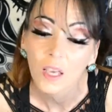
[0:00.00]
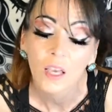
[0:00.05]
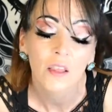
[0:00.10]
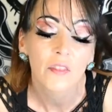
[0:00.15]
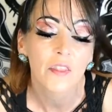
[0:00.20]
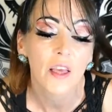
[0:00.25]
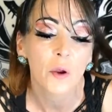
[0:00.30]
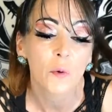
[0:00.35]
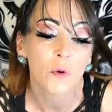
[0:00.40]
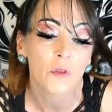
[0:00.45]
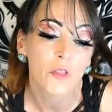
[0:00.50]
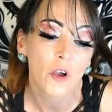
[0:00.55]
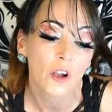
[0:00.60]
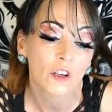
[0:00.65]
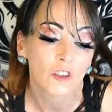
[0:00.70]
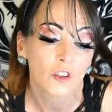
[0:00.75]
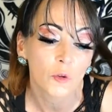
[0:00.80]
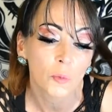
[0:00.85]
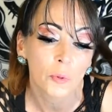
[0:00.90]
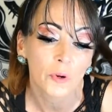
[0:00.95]
They were thought
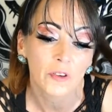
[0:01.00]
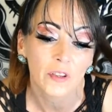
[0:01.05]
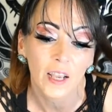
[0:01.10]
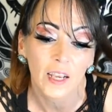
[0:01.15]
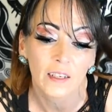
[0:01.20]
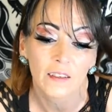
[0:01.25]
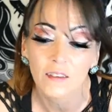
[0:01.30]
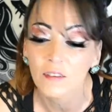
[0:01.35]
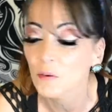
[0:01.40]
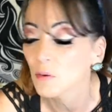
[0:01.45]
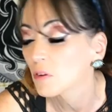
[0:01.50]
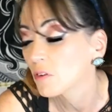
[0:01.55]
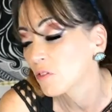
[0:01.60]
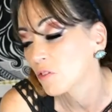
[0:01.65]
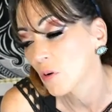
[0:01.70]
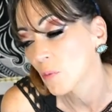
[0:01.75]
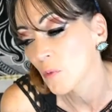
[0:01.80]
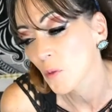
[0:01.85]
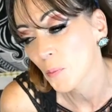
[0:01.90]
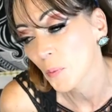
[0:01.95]
to protect
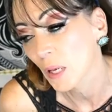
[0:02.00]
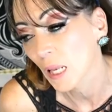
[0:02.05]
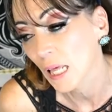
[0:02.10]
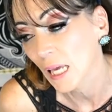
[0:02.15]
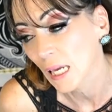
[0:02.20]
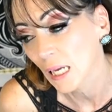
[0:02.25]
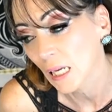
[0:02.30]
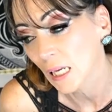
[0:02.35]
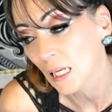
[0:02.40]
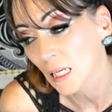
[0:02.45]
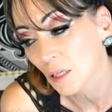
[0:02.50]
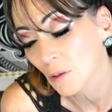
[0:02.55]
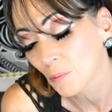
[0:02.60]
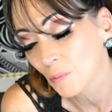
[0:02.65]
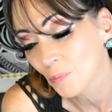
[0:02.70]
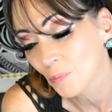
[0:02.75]
from the plague.